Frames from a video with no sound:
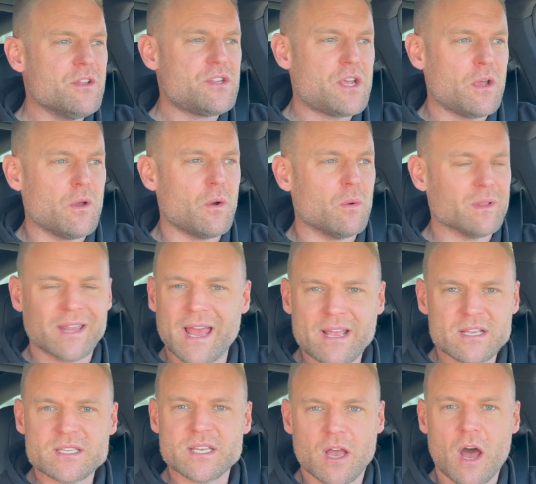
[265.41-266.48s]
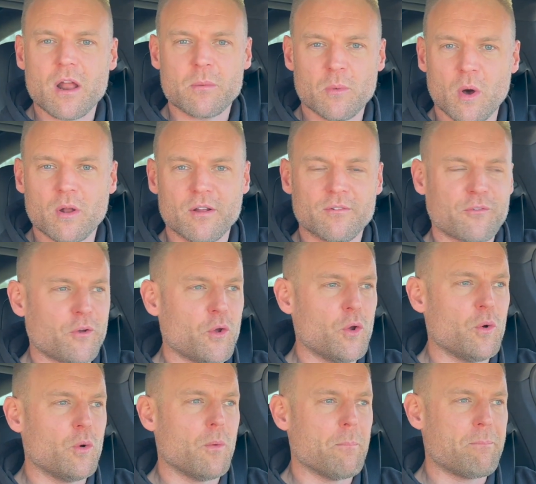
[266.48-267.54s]
to Legacy Automotive,
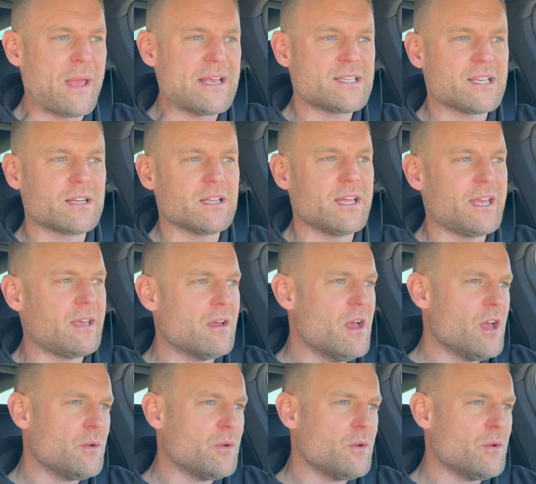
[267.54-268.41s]
who basically,